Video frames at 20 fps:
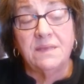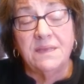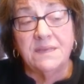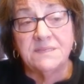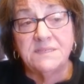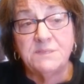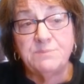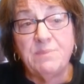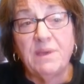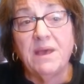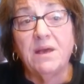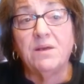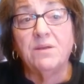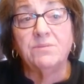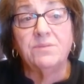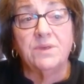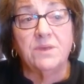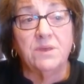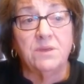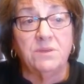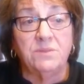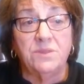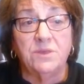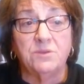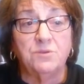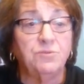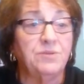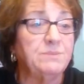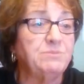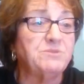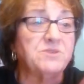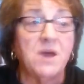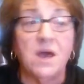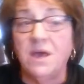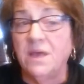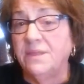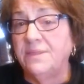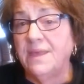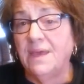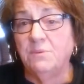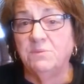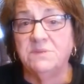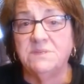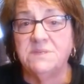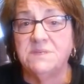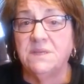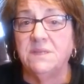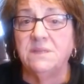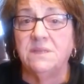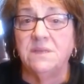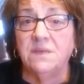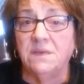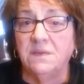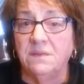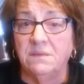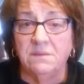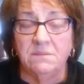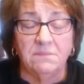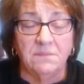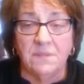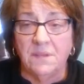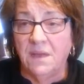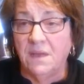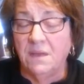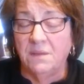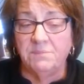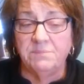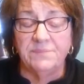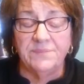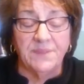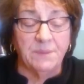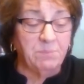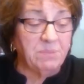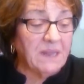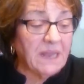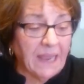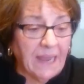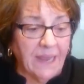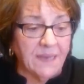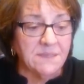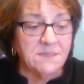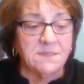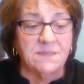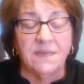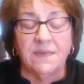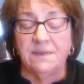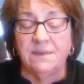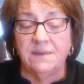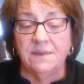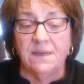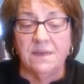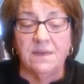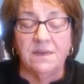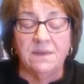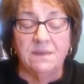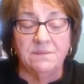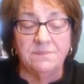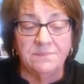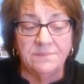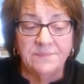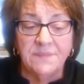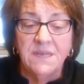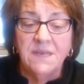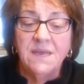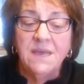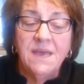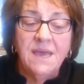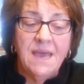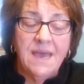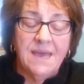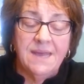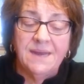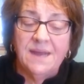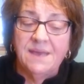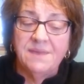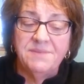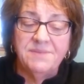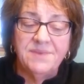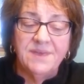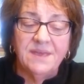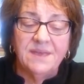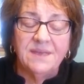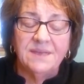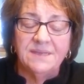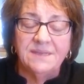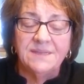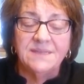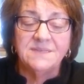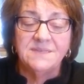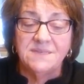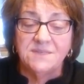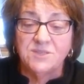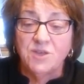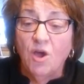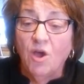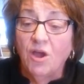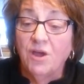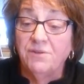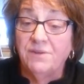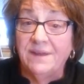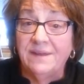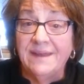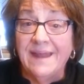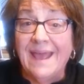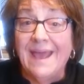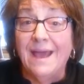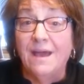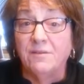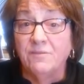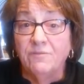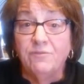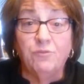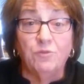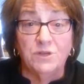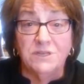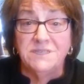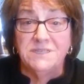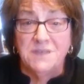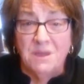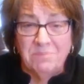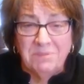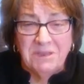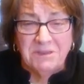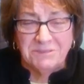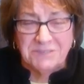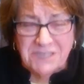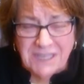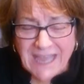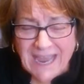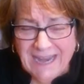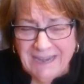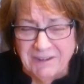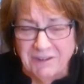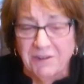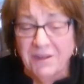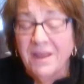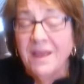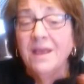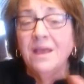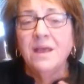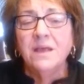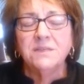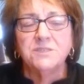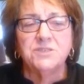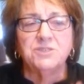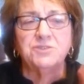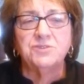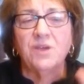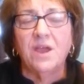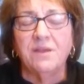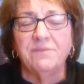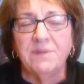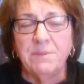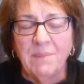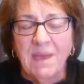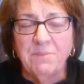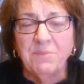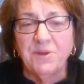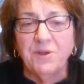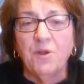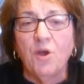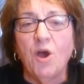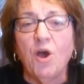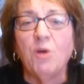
expel the krypton that was in the plant. And I think this is hard now, 40-some years later, to try and remember it